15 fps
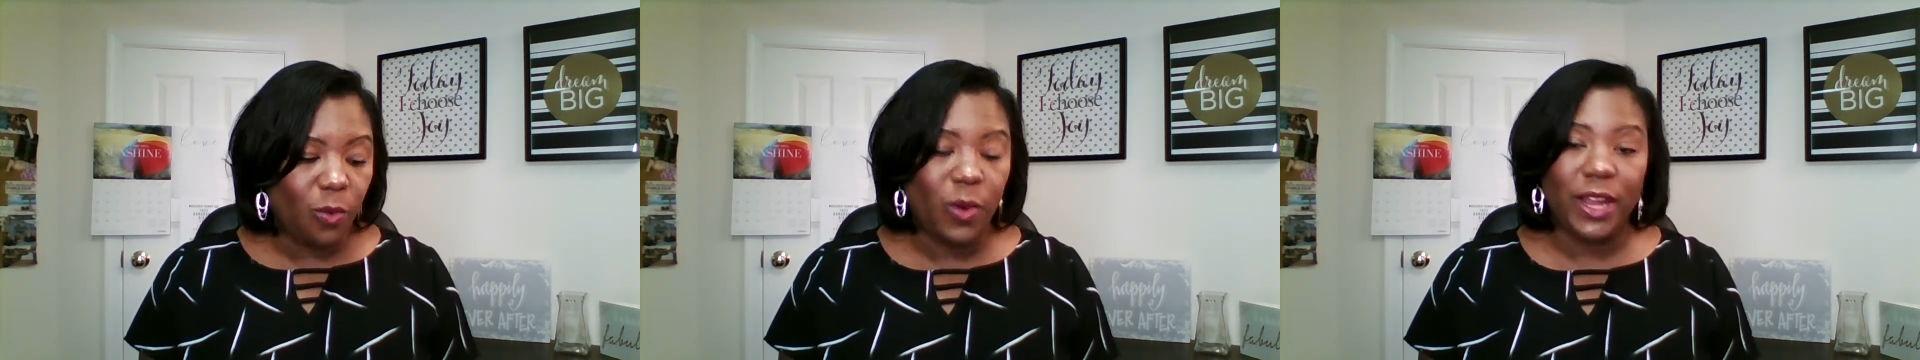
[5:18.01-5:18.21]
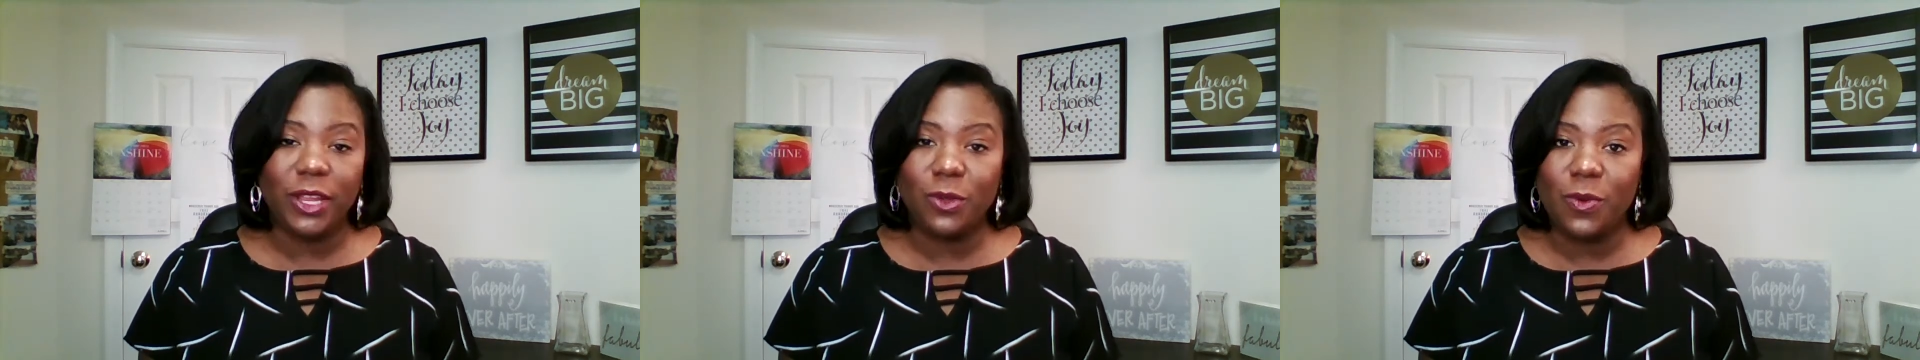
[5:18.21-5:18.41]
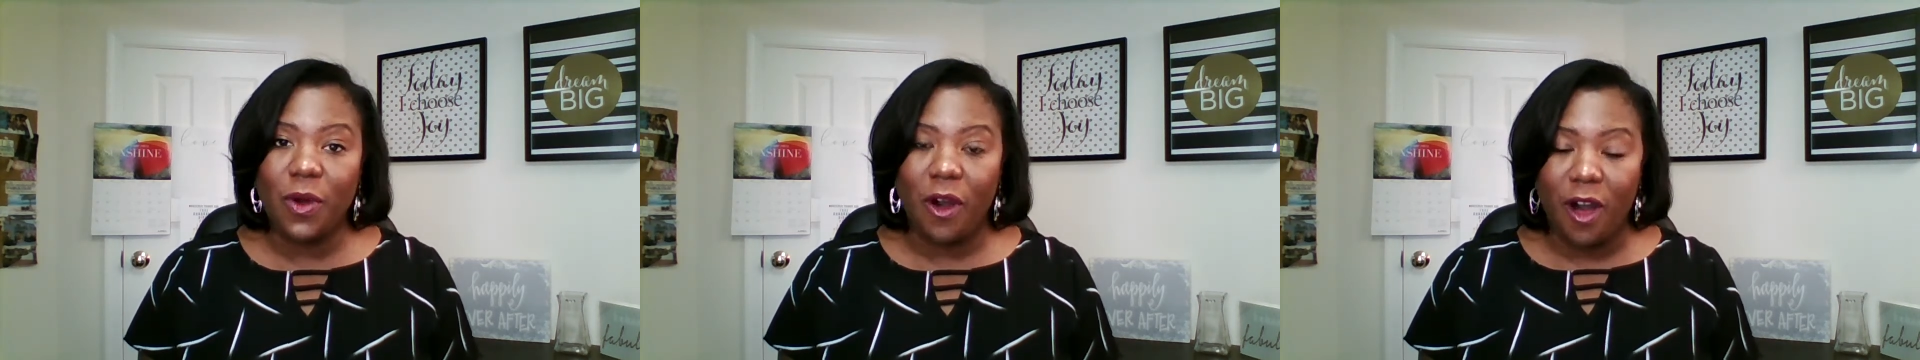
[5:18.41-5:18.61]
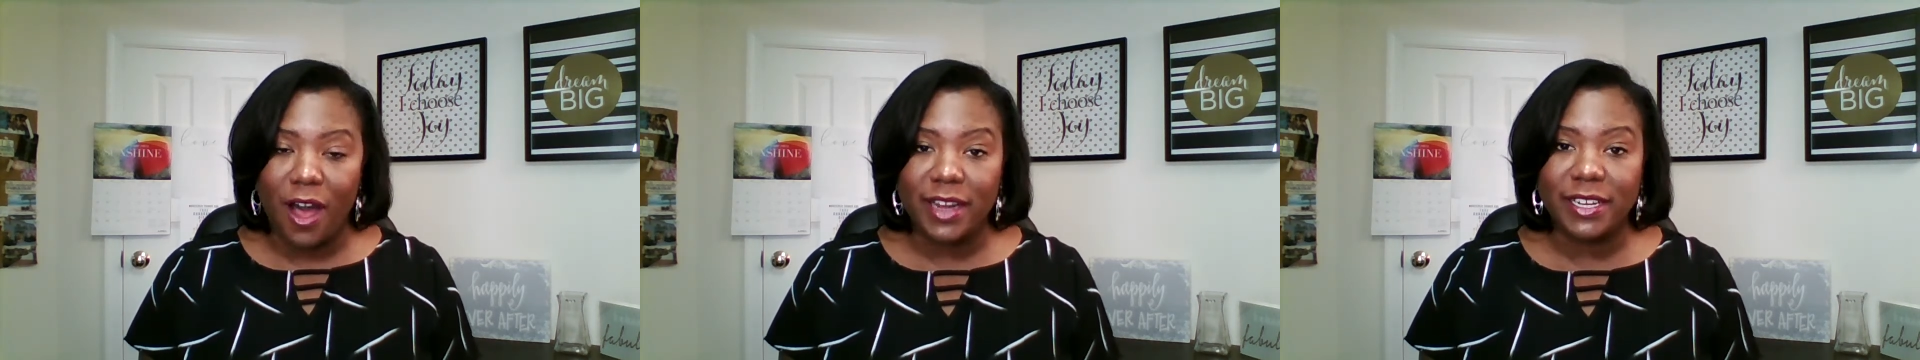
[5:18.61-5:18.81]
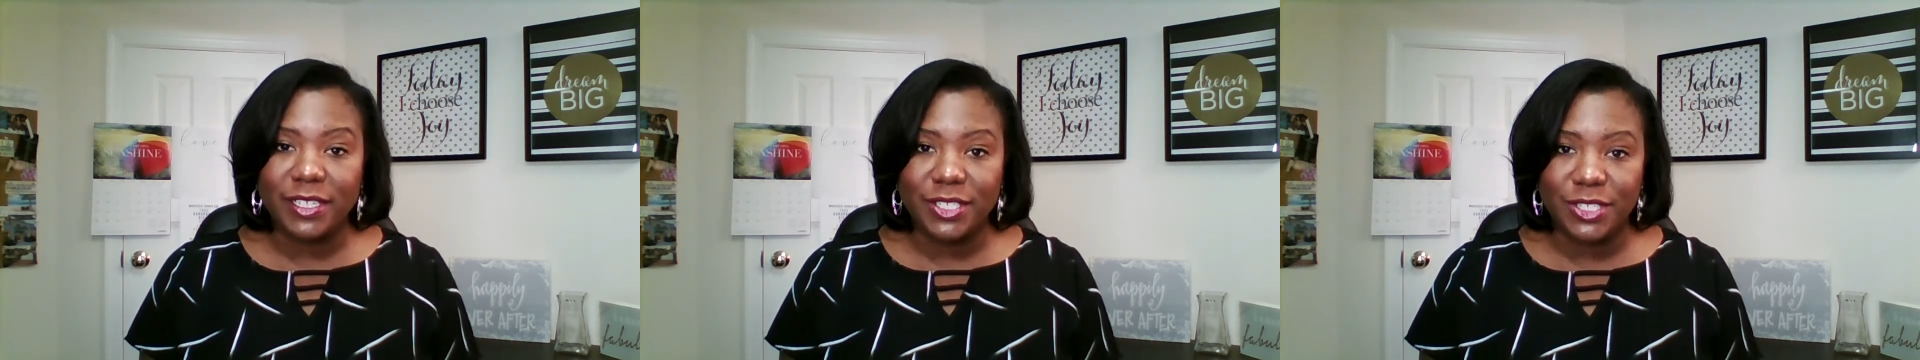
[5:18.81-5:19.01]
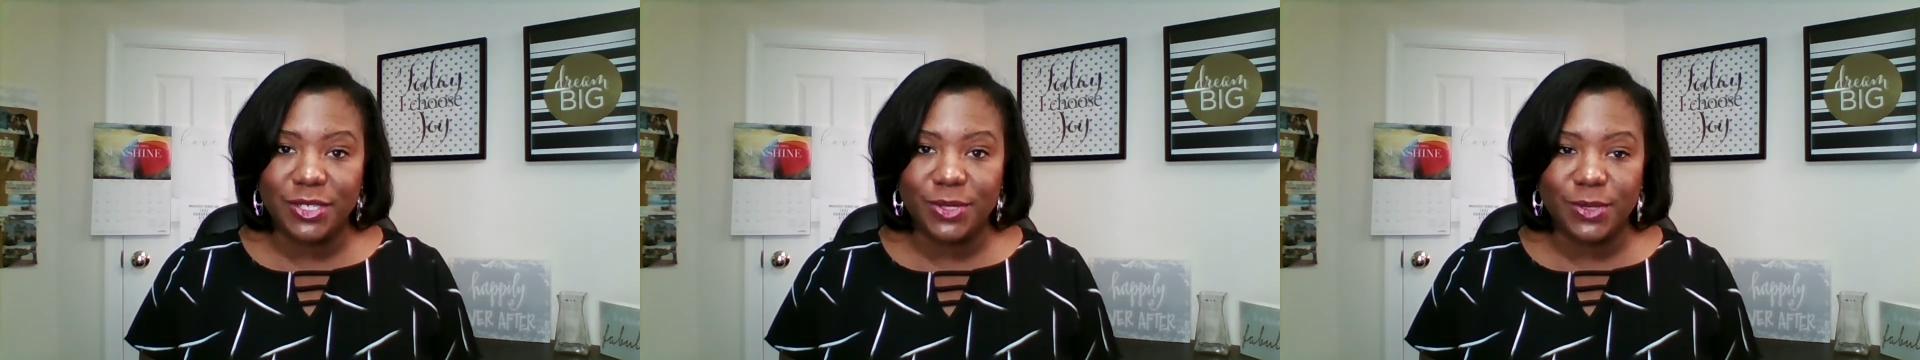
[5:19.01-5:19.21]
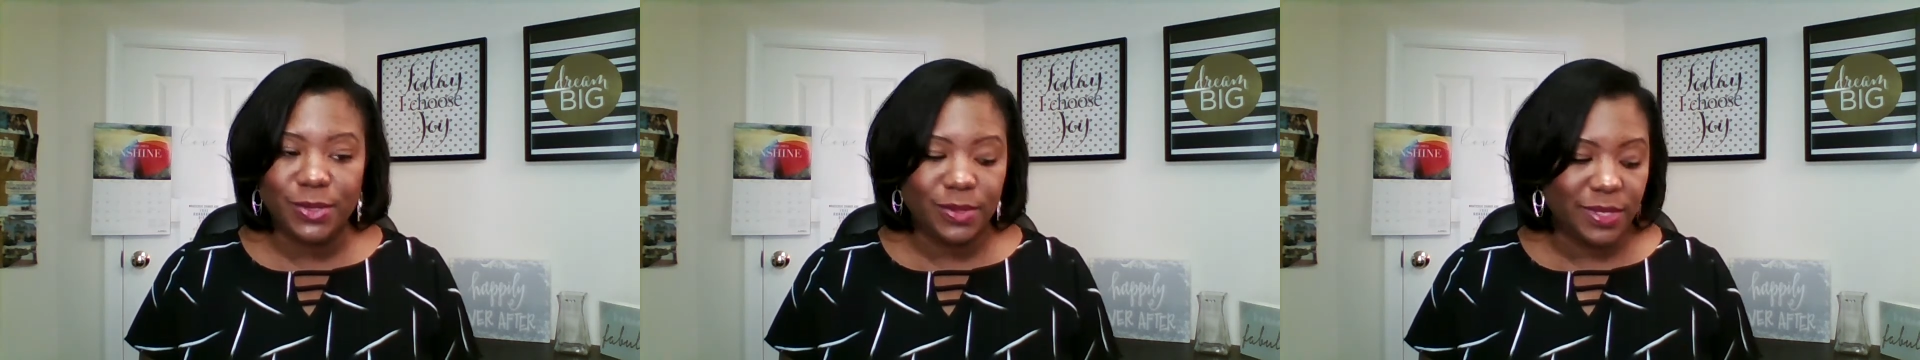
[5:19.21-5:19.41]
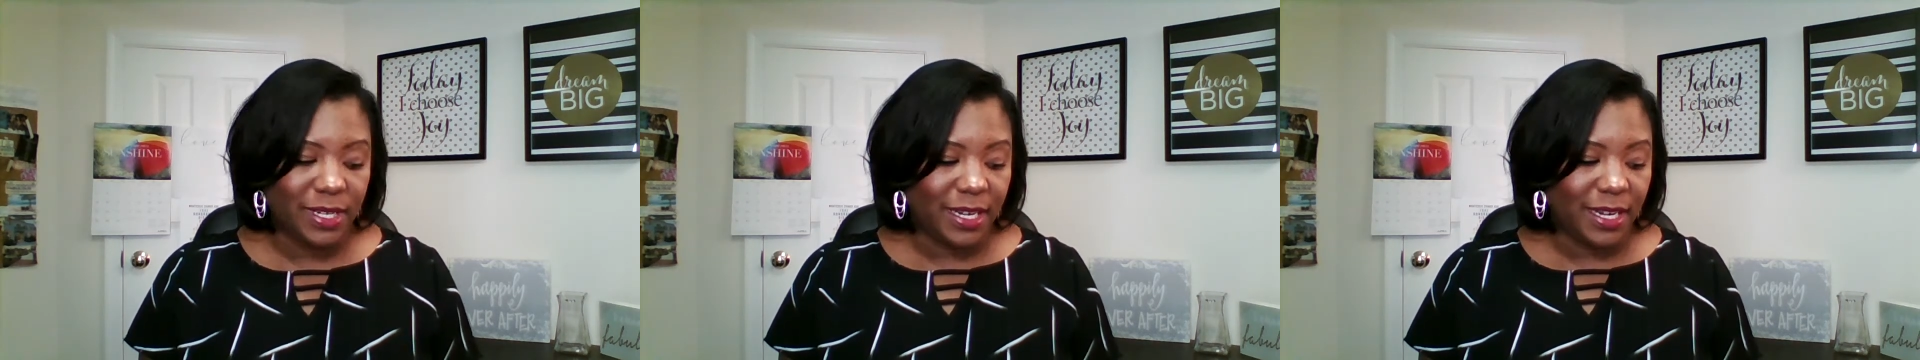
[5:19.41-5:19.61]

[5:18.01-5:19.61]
what you ought to do